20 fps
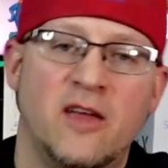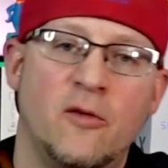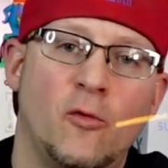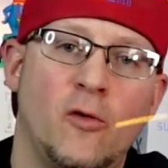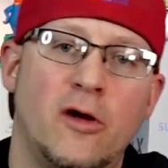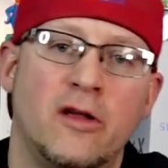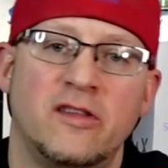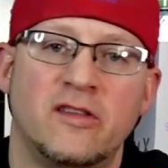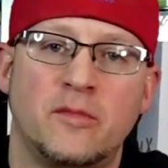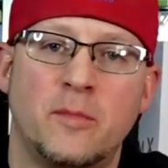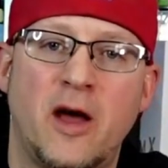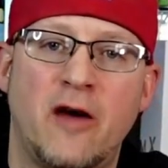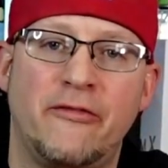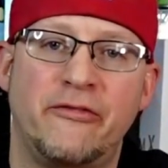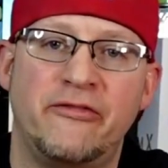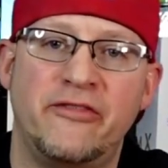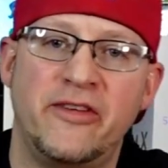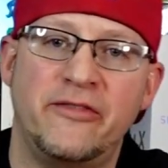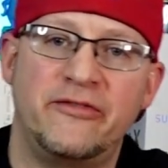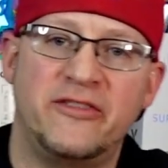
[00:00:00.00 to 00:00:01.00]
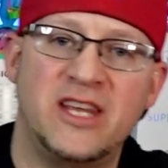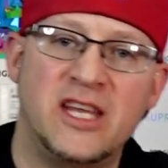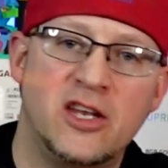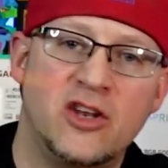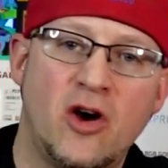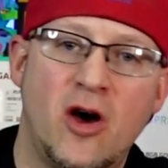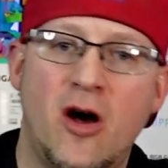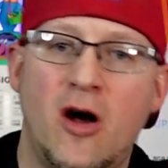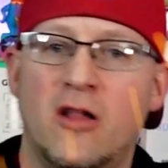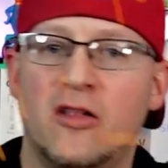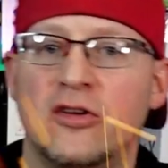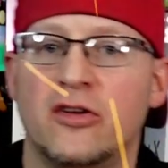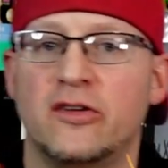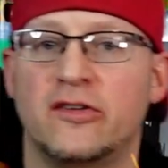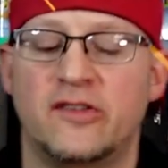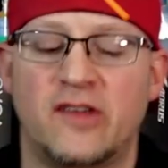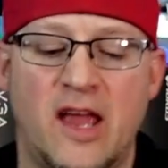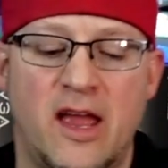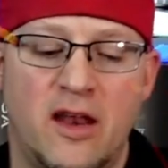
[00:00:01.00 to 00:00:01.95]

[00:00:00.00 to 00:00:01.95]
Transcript: It runs about $50,